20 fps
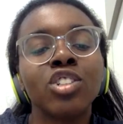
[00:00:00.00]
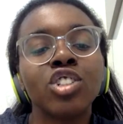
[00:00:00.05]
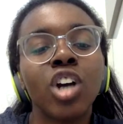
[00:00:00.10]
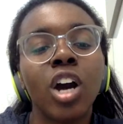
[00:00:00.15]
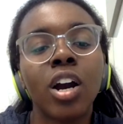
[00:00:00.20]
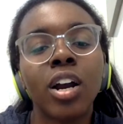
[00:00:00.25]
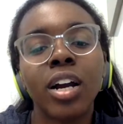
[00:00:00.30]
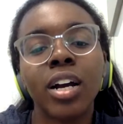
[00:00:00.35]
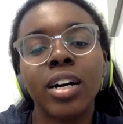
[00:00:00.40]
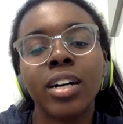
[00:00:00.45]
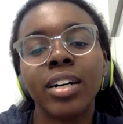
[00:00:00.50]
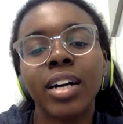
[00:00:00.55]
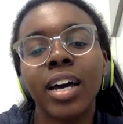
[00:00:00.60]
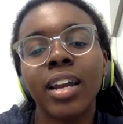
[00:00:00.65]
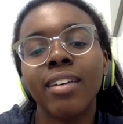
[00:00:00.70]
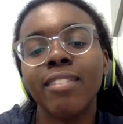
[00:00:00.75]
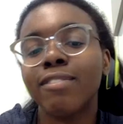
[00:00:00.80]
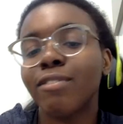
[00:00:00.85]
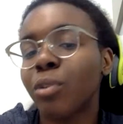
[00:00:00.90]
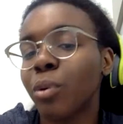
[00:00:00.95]
Chara,
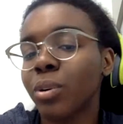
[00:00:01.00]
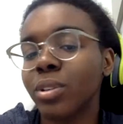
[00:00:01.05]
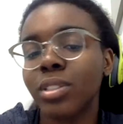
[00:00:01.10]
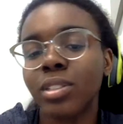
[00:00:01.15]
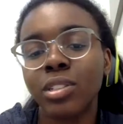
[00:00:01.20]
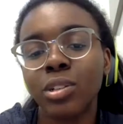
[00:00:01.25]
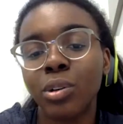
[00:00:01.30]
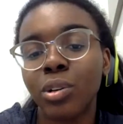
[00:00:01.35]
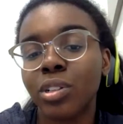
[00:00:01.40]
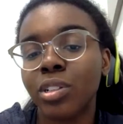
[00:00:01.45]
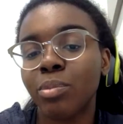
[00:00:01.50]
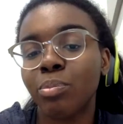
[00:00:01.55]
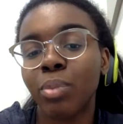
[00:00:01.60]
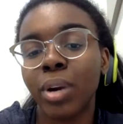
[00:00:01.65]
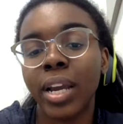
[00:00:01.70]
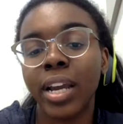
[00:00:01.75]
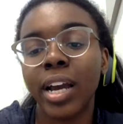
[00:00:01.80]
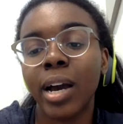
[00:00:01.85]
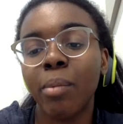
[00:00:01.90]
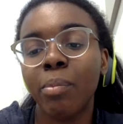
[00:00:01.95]
kind of forces her to
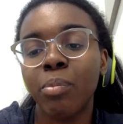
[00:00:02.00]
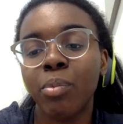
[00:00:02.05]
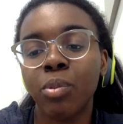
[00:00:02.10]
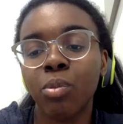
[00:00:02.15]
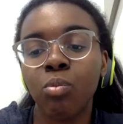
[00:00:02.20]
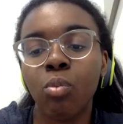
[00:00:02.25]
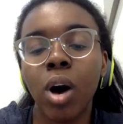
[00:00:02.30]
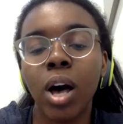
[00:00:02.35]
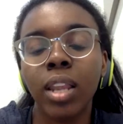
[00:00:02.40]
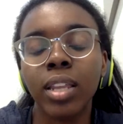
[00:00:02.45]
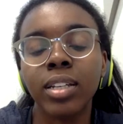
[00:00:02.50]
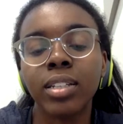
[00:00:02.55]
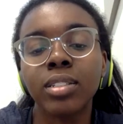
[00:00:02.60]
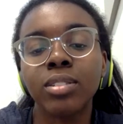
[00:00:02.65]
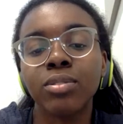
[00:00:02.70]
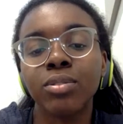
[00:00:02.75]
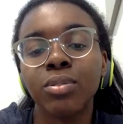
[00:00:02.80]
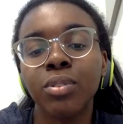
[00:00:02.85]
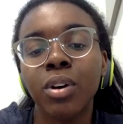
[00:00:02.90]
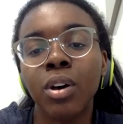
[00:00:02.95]
break up with
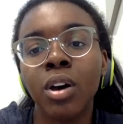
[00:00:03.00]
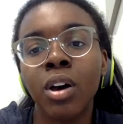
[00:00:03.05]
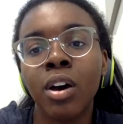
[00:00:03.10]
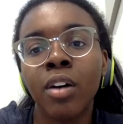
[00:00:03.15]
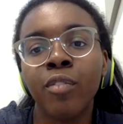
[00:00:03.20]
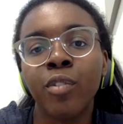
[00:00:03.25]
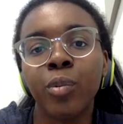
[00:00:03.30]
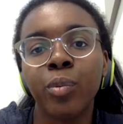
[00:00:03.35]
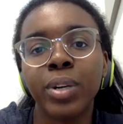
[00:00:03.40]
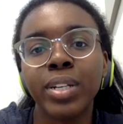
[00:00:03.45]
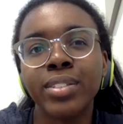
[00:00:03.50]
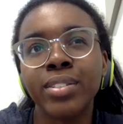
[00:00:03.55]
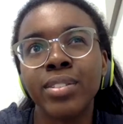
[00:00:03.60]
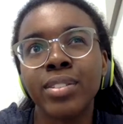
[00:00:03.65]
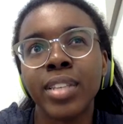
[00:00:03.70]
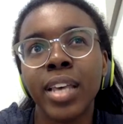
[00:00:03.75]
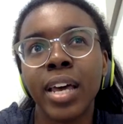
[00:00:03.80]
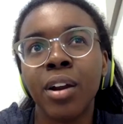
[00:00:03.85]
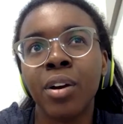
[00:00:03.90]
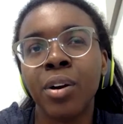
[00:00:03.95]
Wallace for
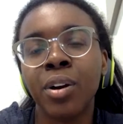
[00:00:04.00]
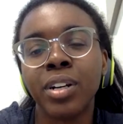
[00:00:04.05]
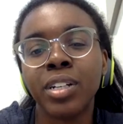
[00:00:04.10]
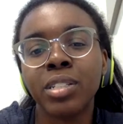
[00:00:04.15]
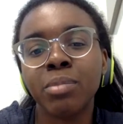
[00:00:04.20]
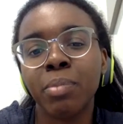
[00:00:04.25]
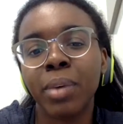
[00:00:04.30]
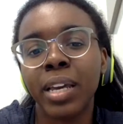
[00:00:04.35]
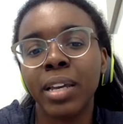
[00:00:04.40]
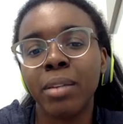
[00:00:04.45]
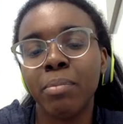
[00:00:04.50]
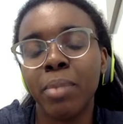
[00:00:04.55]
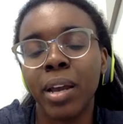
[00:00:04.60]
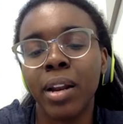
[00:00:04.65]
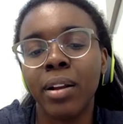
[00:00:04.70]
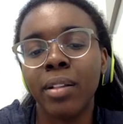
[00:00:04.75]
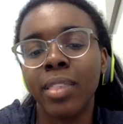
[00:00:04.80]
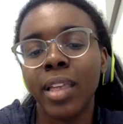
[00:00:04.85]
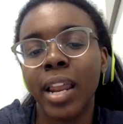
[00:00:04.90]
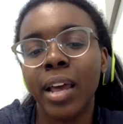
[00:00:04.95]
reasons that are explained
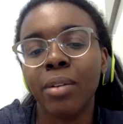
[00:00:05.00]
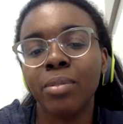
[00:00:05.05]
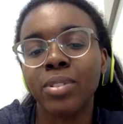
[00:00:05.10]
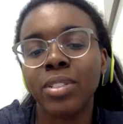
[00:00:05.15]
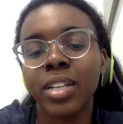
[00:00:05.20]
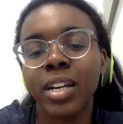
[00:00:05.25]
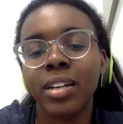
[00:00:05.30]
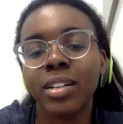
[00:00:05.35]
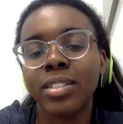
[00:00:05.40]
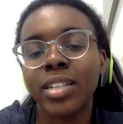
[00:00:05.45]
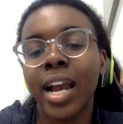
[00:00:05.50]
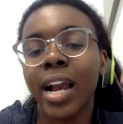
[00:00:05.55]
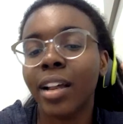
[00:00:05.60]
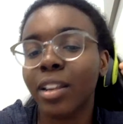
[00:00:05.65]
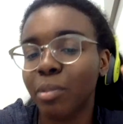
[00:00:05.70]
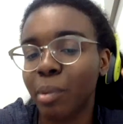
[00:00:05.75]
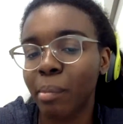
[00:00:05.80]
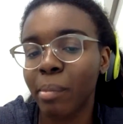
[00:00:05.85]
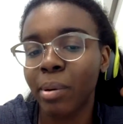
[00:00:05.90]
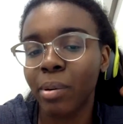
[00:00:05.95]
better that I don't
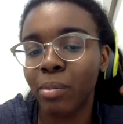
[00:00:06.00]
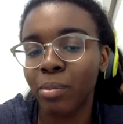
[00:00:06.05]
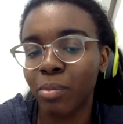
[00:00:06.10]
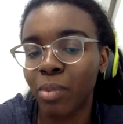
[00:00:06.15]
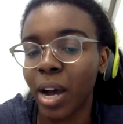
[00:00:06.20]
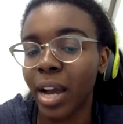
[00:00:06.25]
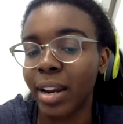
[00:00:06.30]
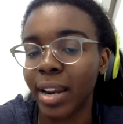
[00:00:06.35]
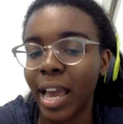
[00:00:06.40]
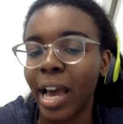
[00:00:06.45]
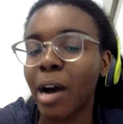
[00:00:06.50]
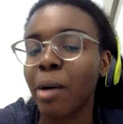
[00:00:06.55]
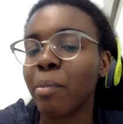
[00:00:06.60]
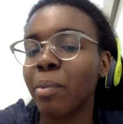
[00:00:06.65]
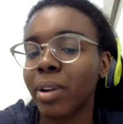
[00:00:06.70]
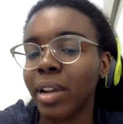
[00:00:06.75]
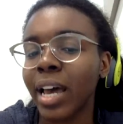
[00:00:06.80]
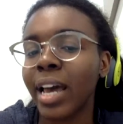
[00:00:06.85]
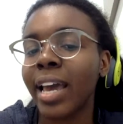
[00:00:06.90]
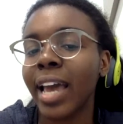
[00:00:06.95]
entirely remember why now,
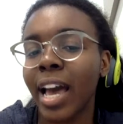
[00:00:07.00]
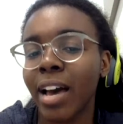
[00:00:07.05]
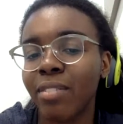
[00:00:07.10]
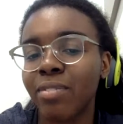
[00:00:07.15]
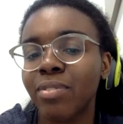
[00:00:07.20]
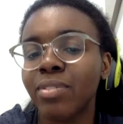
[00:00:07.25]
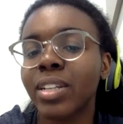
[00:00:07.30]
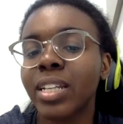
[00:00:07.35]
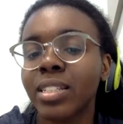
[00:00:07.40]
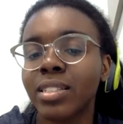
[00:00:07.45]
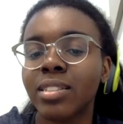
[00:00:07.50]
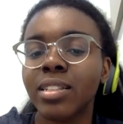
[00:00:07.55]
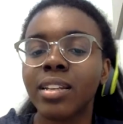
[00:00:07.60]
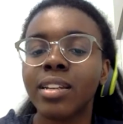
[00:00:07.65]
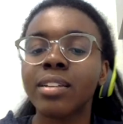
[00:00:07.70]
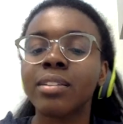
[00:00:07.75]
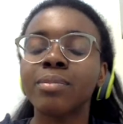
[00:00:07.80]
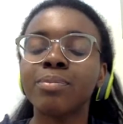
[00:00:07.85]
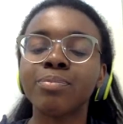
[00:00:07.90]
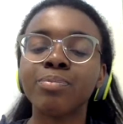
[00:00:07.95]
but I have
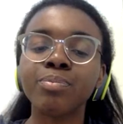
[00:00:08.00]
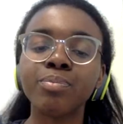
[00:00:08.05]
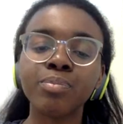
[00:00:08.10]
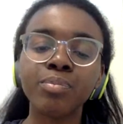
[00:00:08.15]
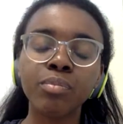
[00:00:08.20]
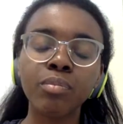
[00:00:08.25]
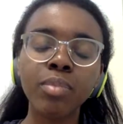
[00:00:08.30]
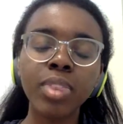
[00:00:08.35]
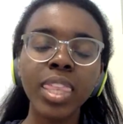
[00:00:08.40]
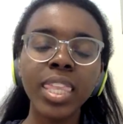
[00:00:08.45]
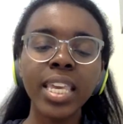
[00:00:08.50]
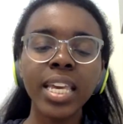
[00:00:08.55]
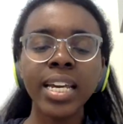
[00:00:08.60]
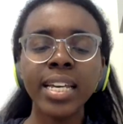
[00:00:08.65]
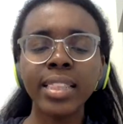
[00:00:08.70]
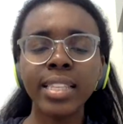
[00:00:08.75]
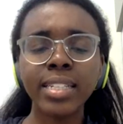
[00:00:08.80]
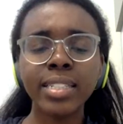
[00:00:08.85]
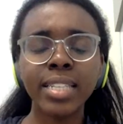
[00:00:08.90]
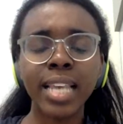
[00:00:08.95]
listed
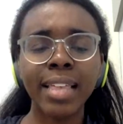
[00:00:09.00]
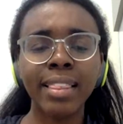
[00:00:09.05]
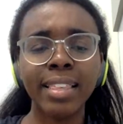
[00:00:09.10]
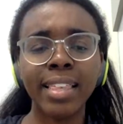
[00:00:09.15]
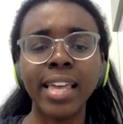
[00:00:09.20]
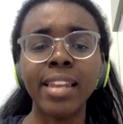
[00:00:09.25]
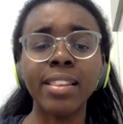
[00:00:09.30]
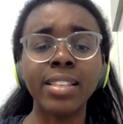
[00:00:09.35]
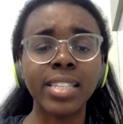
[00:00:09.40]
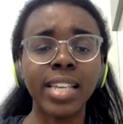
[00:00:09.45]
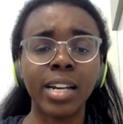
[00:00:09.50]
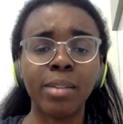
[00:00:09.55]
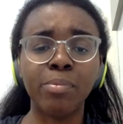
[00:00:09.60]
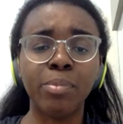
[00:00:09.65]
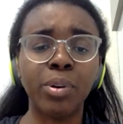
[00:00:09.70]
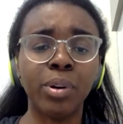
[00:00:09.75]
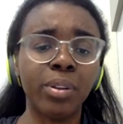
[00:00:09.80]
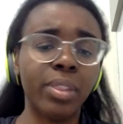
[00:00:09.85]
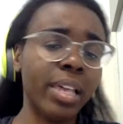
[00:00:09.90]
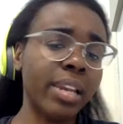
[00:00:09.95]
at the end of the
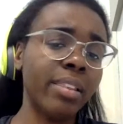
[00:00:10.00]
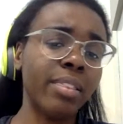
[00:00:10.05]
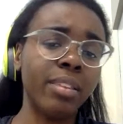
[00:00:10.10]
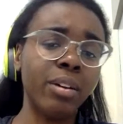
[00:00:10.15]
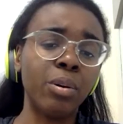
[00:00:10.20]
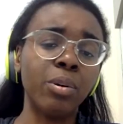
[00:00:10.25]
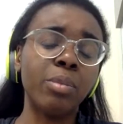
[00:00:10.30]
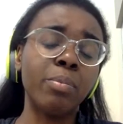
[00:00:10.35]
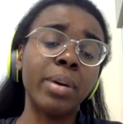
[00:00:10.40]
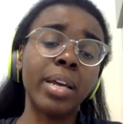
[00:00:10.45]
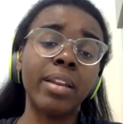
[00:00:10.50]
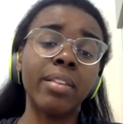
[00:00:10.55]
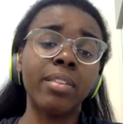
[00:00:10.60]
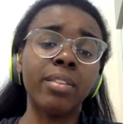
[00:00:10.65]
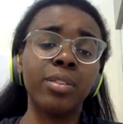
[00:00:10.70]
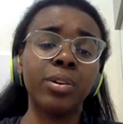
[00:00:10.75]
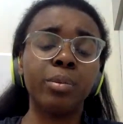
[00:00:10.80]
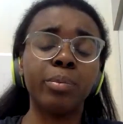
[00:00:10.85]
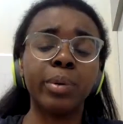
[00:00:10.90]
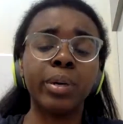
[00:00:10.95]
second book or the beginning
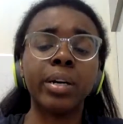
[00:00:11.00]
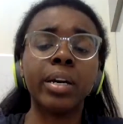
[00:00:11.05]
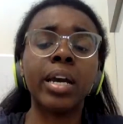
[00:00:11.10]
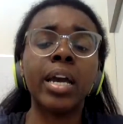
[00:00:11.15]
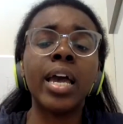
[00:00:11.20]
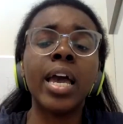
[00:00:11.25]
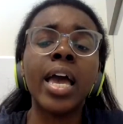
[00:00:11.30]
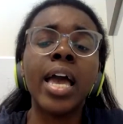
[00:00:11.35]
of the third book.